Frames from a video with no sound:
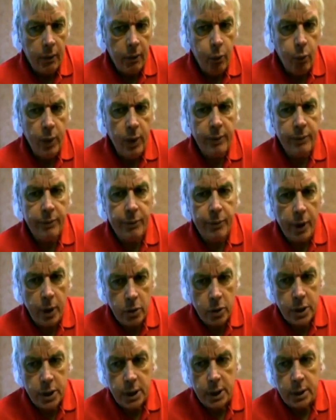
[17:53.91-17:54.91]
If we
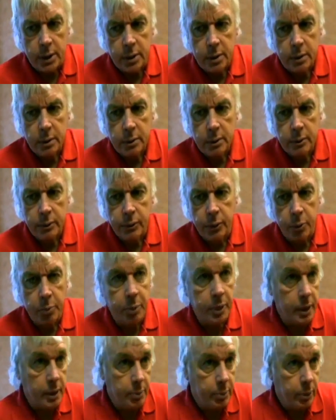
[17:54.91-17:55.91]
voted for
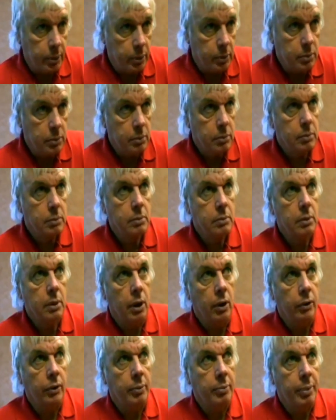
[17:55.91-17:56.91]
people
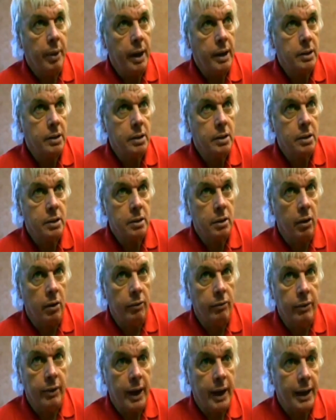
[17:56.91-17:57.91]
on the basis
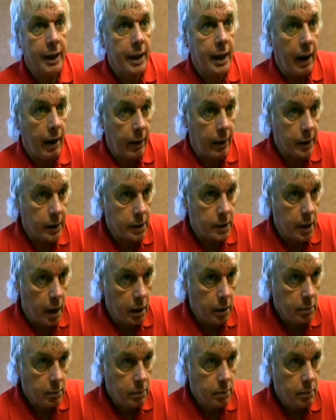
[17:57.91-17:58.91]
of their
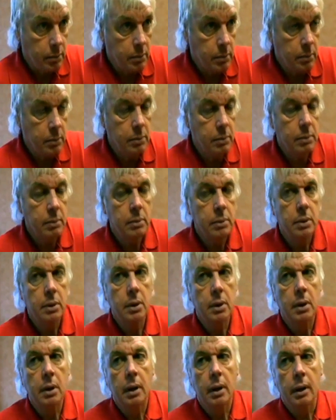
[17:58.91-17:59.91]
character,
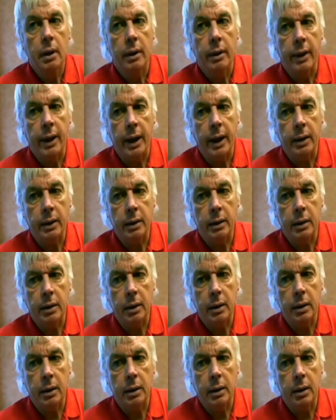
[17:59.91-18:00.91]
then
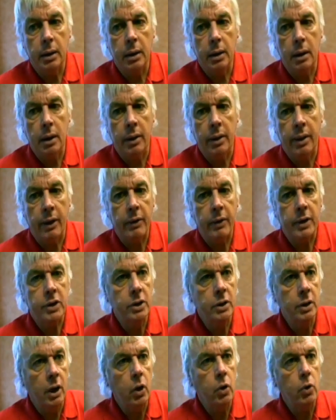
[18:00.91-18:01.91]
there
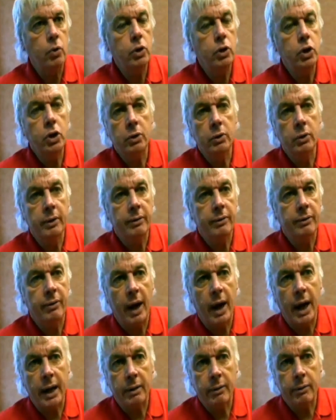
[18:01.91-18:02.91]
is no
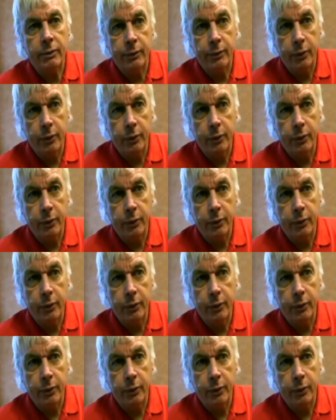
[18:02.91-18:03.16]
unifying